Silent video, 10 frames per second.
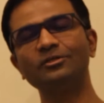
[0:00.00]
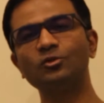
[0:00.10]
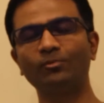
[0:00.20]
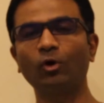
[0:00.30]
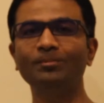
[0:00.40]

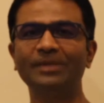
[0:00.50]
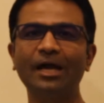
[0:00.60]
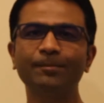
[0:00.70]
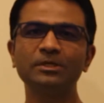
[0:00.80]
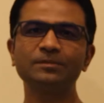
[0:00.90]
So from
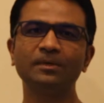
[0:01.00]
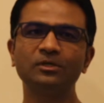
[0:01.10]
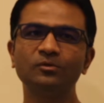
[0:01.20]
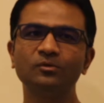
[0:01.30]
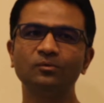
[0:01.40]
that
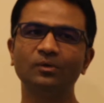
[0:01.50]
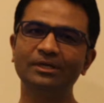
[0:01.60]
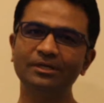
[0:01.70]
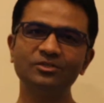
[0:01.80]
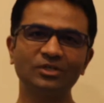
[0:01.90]
perspective,
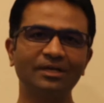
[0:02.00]
it is